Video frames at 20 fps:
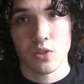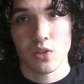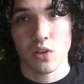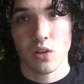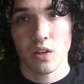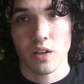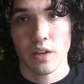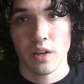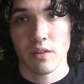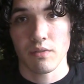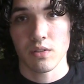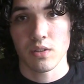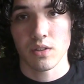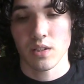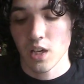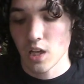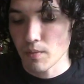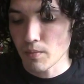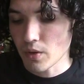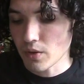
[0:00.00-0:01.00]
all I have to
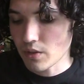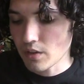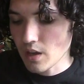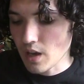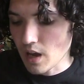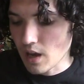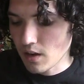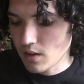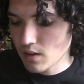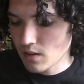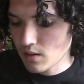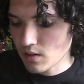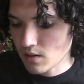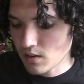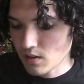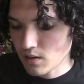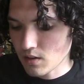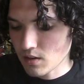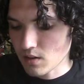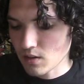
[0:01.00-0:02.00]
say about that.
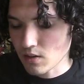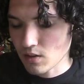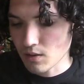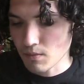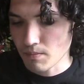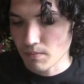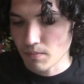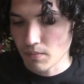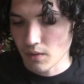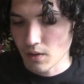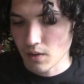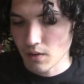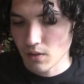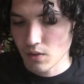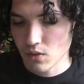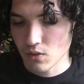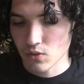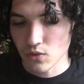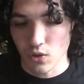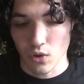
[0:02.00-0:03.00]

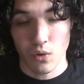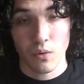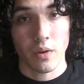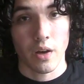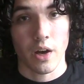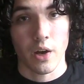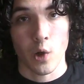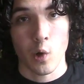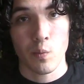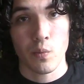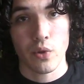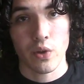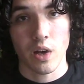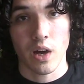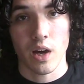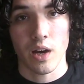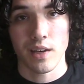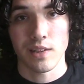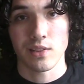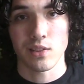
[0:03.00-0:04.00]
So I hope you
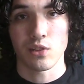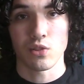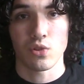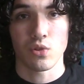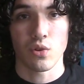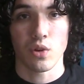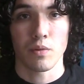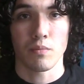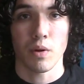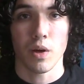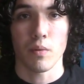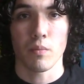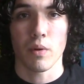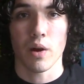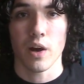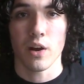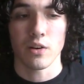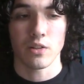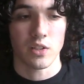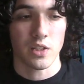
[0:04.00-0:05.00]
guys enjoyed my
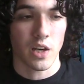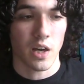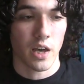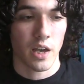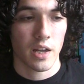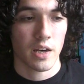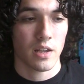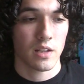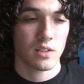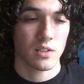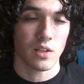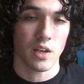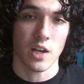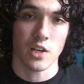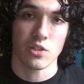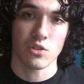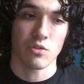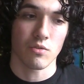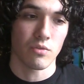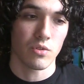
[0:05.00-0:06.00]
buyer's guide
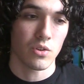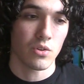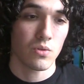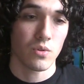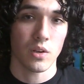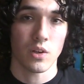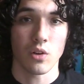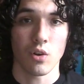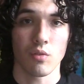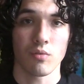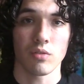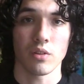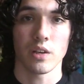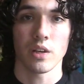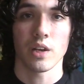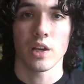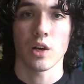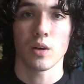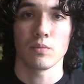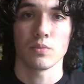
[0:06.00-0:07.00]
/ review, and hopefully
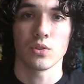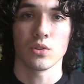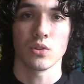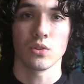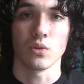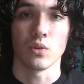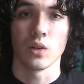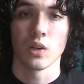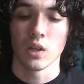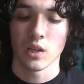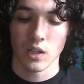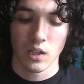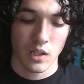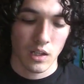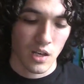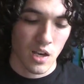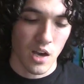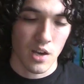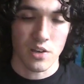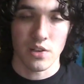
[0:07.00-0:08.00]
it helps you
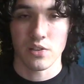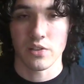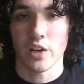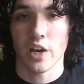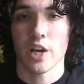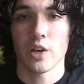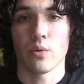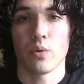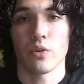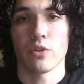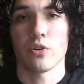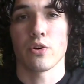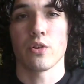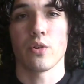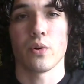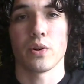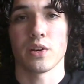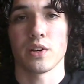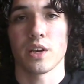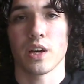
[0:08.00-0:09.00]
decide whether you're
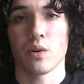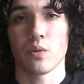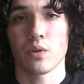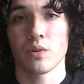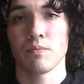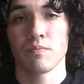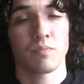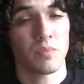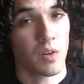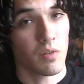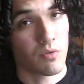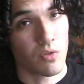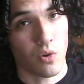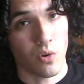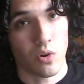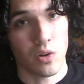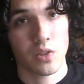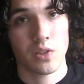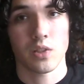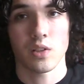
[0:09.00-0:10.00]
going to get one. Of
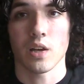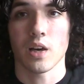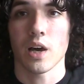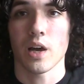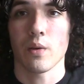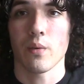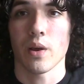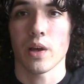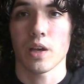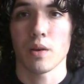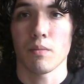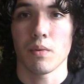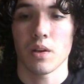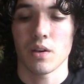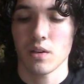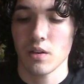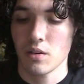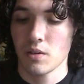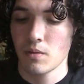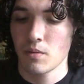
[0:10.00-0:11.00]
course, I
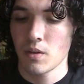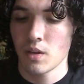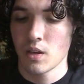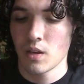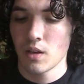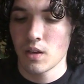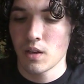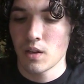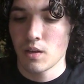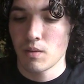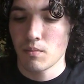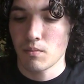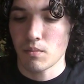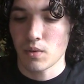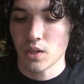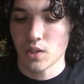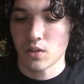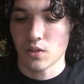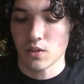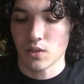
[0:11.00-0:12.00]
recommend it.
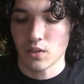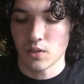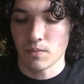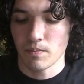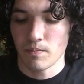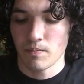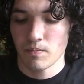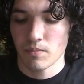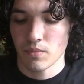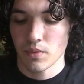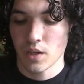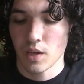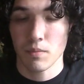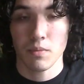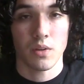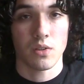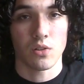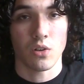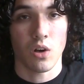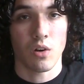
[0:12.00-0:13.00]
But yeah,
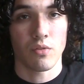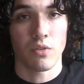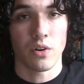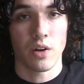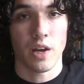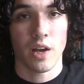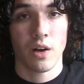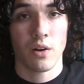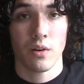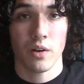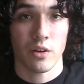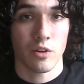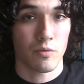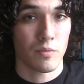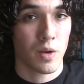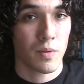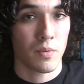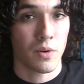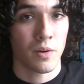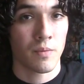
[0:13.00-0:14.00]
that's all for now. And
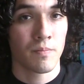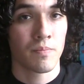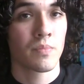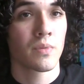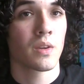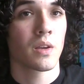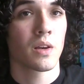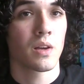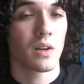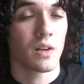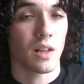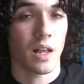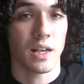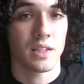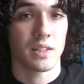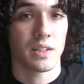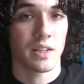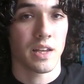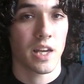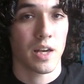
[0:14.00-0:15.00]
remember,
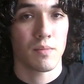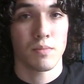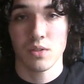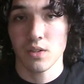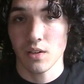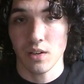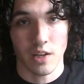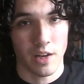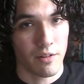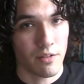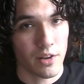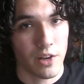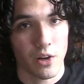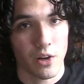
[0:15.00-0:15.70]
classic games never get